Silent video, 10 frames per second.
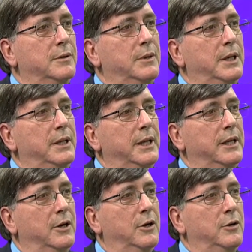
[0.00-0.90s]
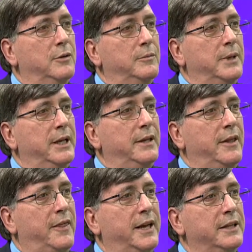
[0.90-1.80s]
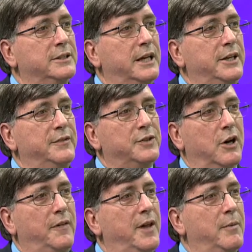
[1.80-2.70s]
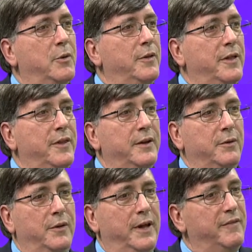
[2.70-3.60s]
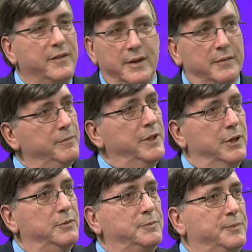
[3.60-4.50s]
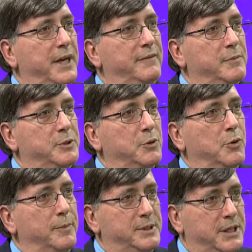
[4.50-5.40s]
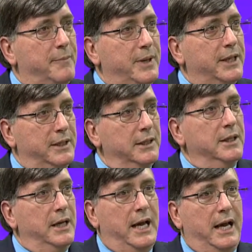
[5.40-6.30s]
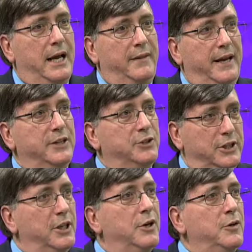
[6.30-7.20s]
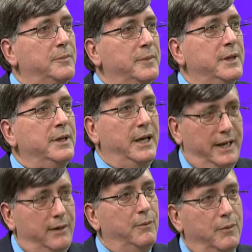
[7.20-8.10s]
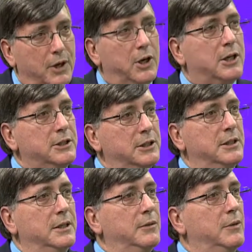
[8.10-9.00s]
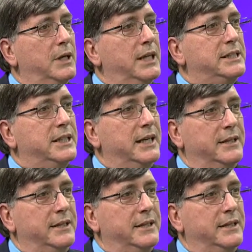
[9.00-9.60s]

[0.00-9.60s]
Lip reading: When they go home and the things that you've taught them, or or they've, you know, they've absorbed something and they took it home and it worked. What do they say?